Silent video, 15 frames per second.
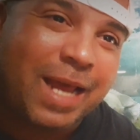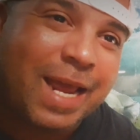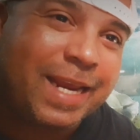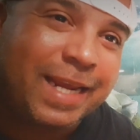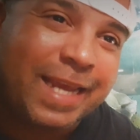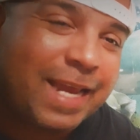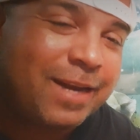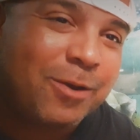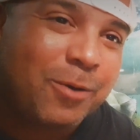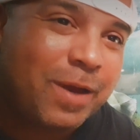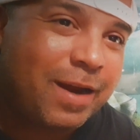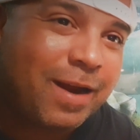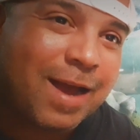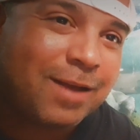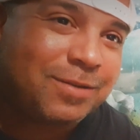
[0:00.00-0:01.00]
But I ain't getting
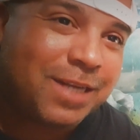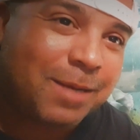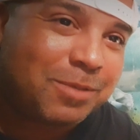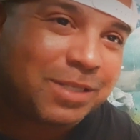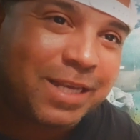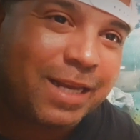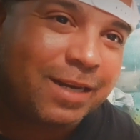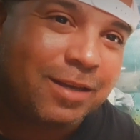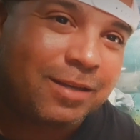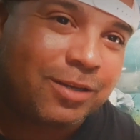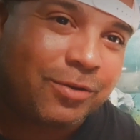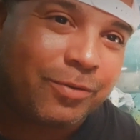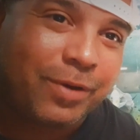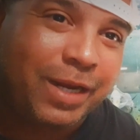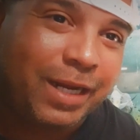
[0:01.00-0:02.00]
no hair algae. I'm just getting
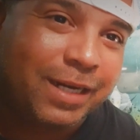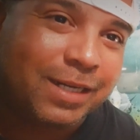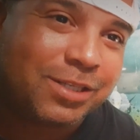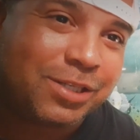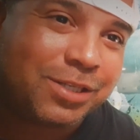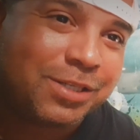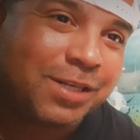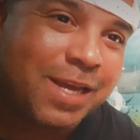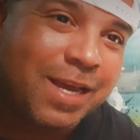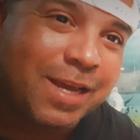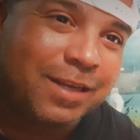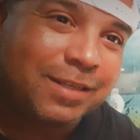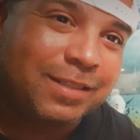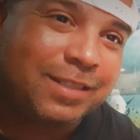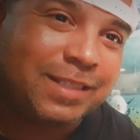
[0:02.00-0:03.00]
a greenish
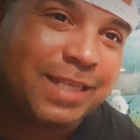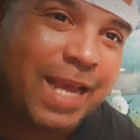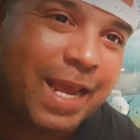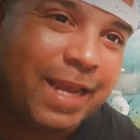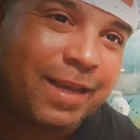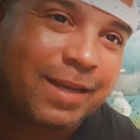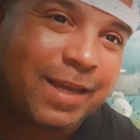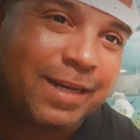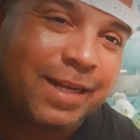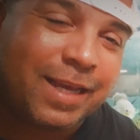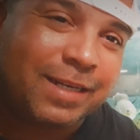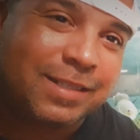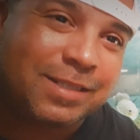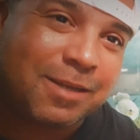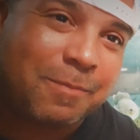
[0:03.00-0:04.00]
tank,
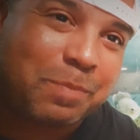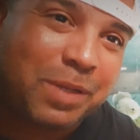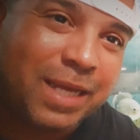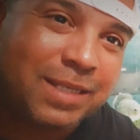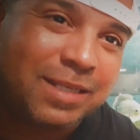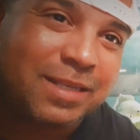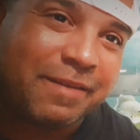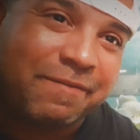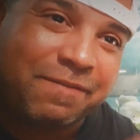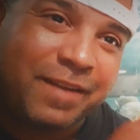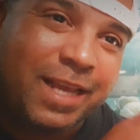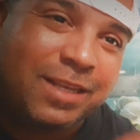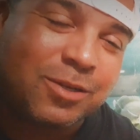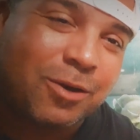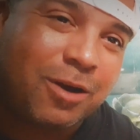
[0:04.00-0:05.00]
and some places it
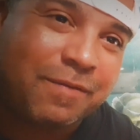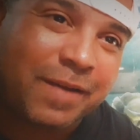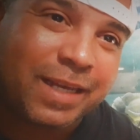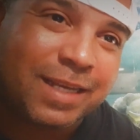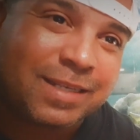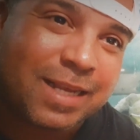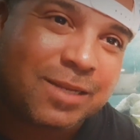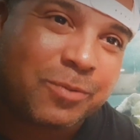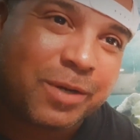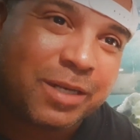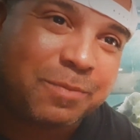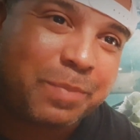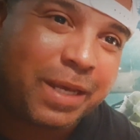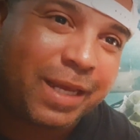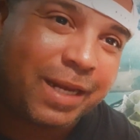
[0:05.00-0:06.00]
flakes off. I guess that's
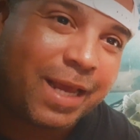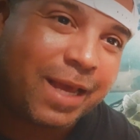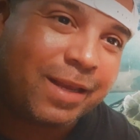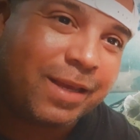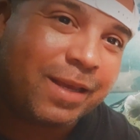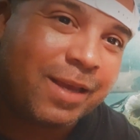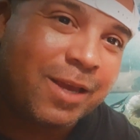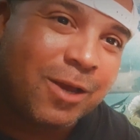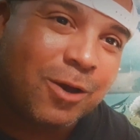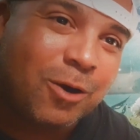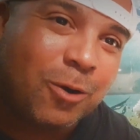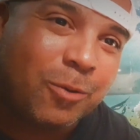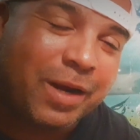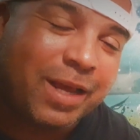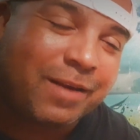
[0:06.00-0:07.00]
what he's picking at it
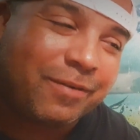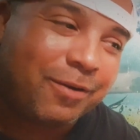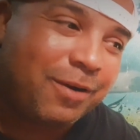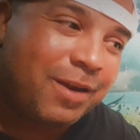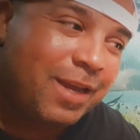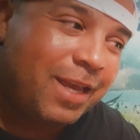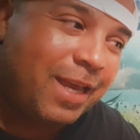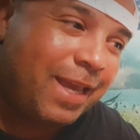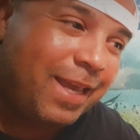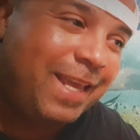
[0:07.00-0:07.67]
or whatever.